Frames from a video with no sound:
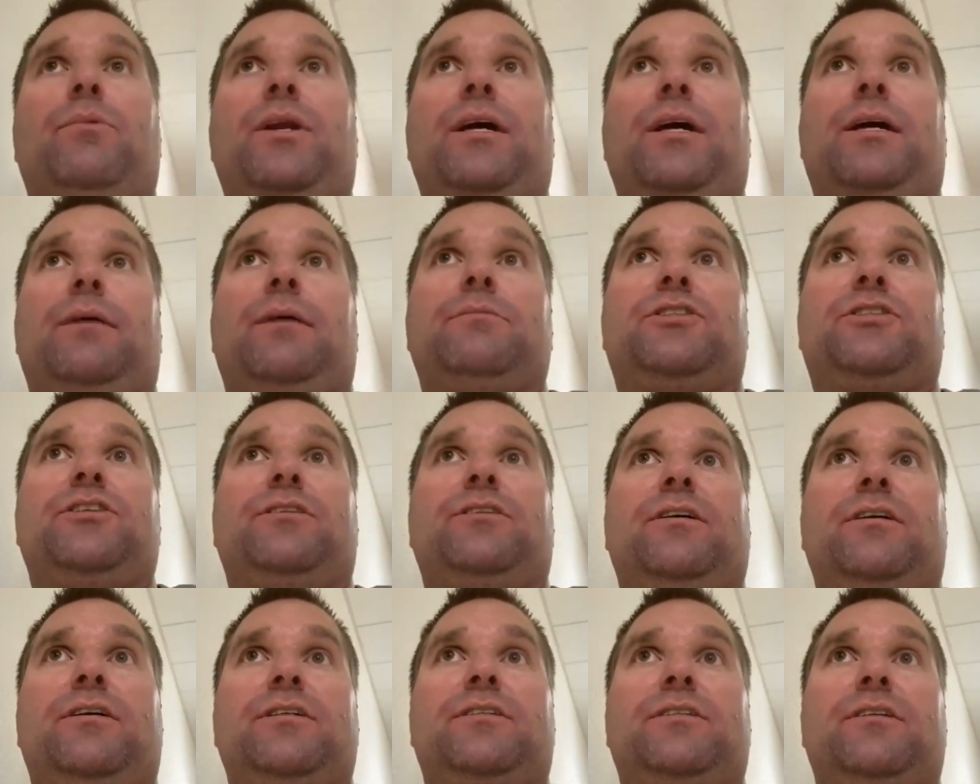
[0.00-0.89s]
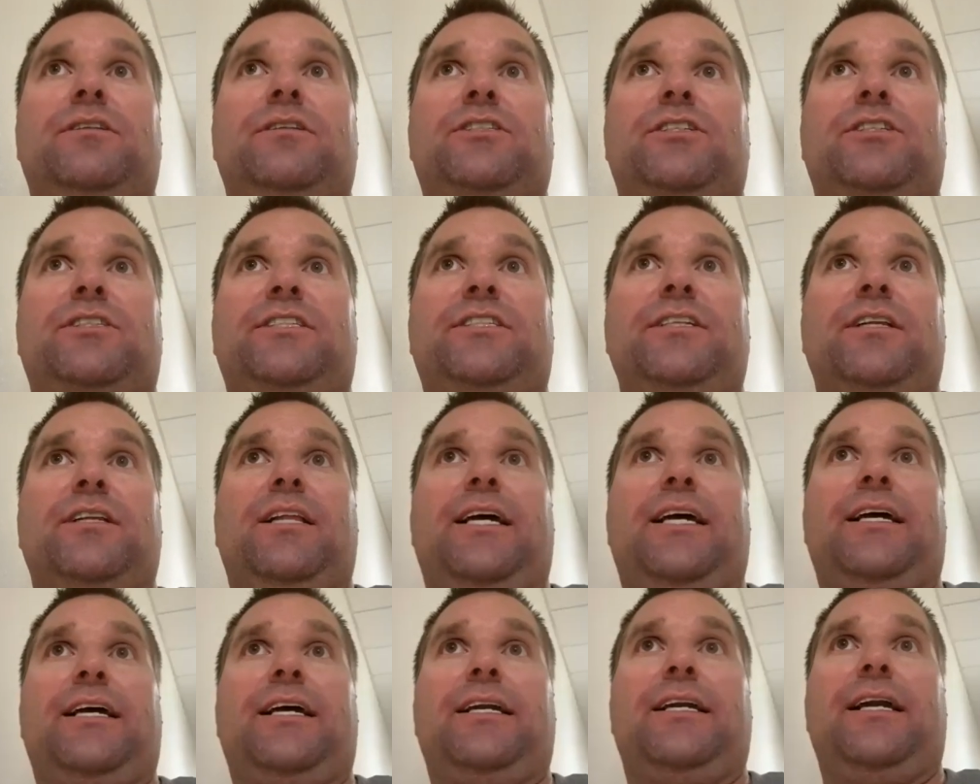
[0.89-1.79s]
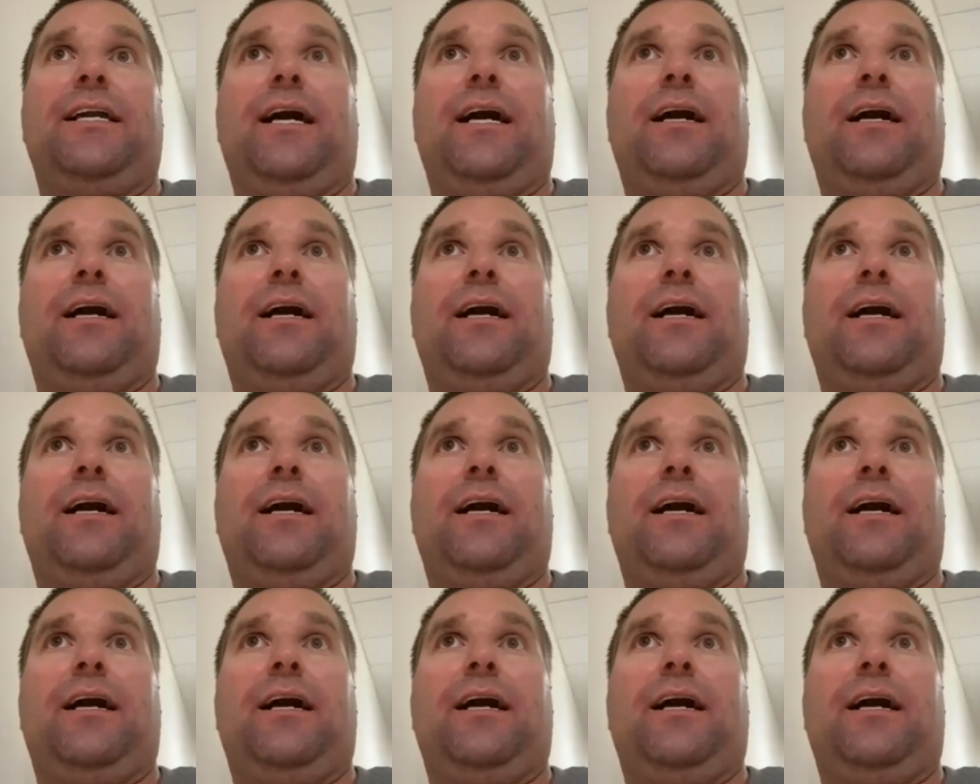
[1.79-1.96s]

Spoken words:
When it comes to the steelhead